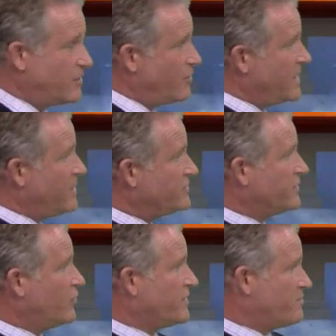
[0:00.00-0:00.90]
So here's
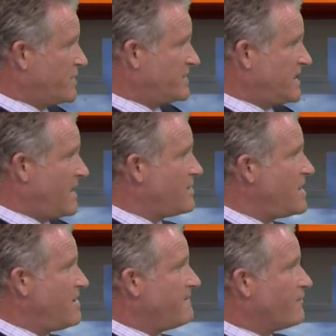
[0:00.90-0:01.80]
a look at the breakdown
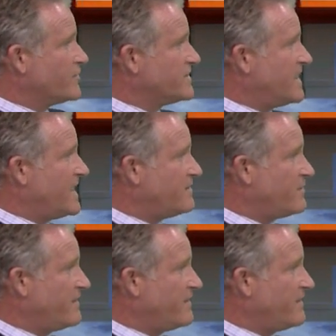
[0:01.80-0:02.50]
for tonight.